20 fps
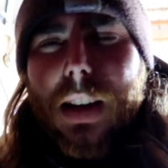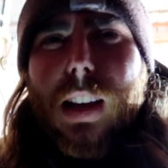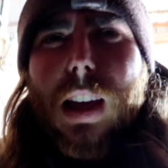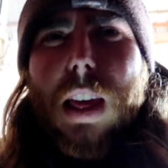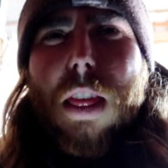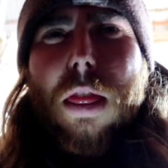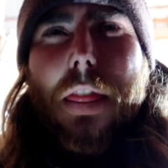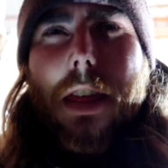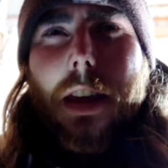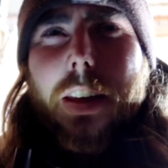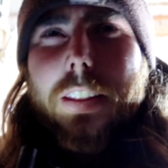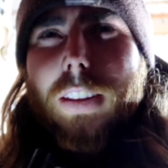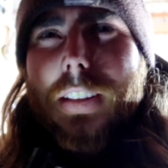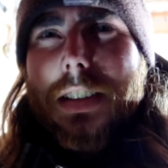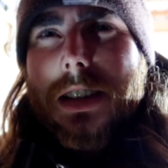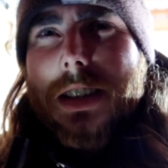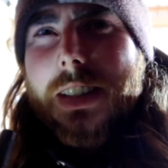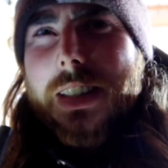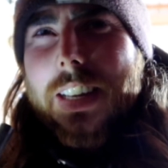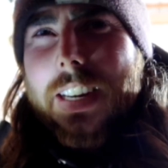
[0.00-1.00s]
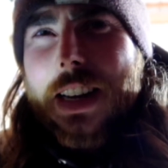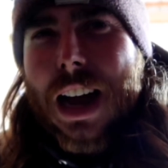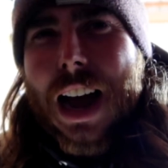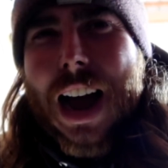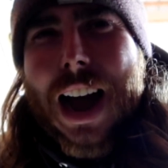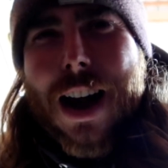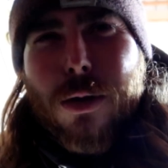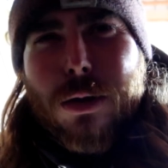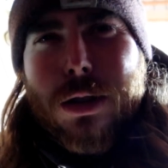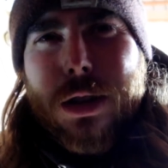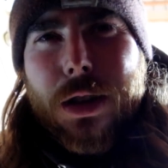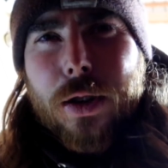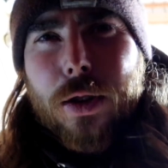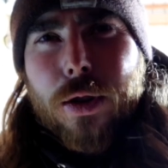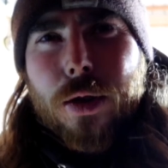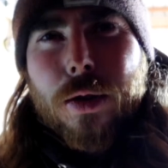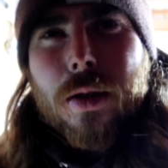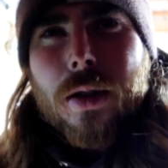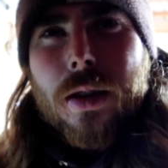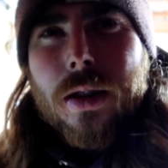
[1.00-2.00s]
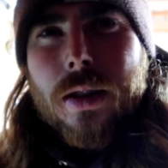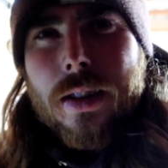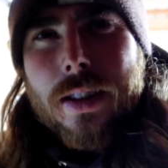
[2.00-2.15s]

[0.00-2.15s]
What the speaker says: and think this is like a how-to